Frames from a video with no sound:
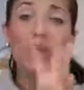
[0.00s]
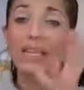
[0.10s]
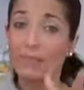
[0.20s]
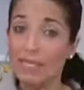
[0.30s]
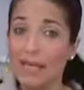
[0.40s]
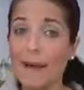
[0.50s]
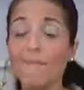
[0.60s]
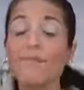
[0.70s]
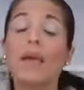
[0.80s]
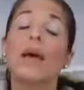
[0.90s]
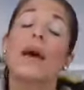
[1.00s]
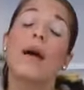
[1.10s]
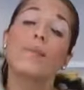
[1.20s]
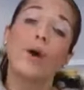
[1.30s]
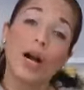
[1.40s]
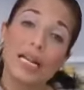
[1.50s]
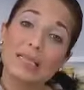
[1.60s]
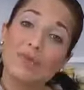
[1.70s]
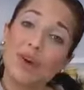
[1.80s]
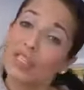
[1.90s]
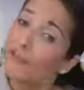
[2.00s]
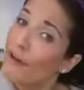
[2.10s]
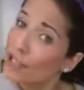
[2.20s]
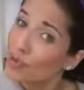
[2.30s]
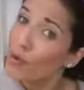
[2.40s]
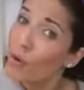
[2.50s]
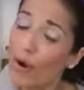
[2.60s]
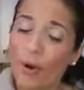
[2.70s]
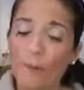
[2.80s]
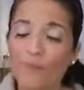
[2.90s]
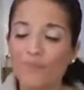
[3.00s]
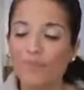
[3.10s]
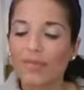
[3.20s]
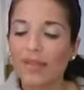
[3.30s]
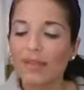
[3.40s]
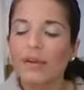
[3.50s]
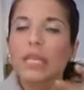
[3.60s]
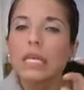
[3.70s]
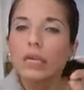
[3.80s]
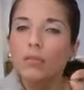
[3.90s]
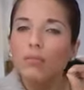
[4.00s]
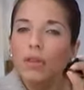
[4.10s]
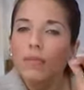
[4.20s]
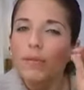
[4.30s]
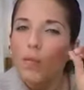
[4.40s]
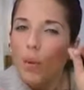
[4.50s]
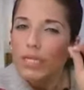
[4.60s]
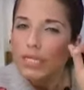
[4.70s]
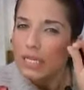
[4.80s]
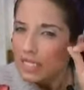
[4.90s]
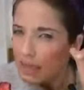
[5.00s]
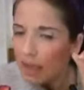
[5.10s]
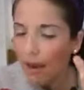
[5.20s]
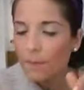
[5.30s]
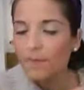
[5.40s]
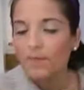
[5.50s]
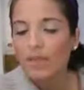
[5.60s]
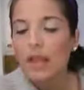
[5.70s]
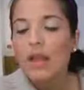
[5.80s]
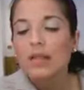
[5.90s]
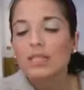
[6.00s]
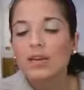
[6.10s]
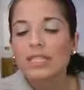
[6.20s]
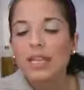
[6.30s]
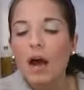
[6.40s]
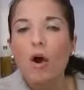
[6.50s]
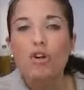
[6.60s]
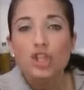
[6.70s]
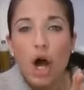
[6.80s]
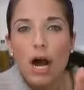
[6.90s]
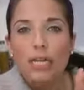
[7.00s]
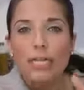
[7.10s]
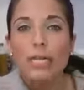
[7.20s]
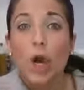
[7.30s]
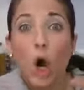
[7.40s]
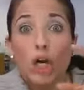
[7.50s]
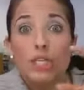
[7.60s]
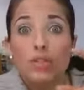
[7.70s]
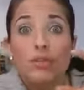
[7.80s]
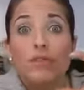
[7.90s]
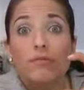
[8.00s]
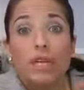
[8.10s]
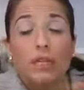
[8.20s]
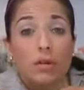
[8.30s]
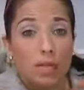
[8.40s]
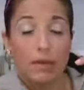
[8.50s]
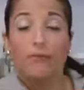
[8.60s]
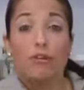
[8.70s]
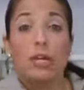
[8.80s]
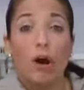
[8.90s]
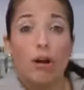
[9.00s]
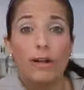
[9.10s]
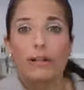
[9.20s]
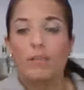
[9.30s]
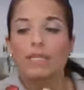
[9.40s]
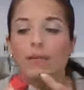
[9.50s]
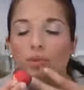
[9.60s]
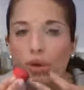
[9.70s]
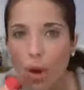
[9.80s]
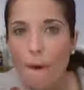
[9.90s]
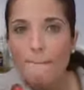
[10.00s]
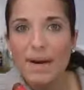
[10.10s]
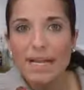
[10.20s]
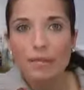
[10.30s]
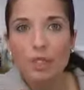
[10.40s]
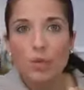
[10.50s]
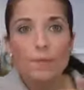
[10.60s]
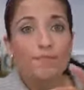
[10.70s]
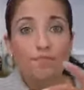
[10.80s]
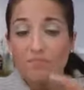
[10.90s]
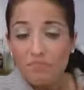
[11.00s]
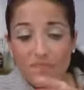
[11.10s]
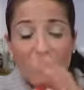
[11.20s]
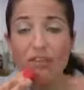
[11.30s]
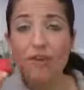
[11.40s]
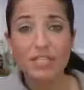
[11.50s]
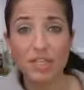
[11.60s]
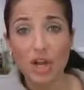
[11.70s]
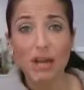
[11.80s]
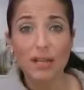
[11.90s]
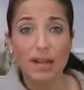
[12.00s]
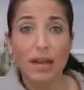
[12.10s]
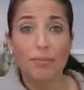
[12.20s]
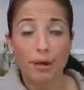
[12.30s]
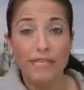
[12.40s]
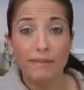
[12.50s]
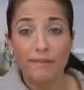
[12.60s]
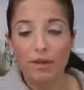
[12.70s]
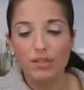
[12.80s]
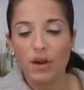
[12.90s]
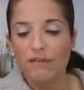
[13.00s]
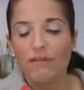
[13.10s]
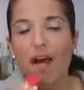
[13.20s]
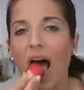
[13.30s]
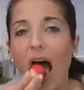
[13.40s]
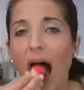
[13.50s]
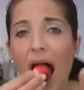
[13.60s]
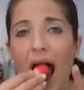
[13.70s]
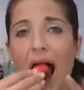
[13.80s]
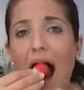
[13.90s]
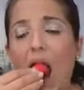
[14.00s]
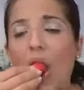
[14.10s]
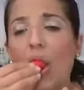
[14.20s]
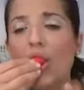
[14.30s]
We let them set. And partly it's because of the vegetable oil. Maybe a little, a little bit moistness in there. So it's not all chocolate and it hardens really, really, like really hard. And then by the time you bite into it, the rest of the chocolate kind of breaks and falls off uh oh.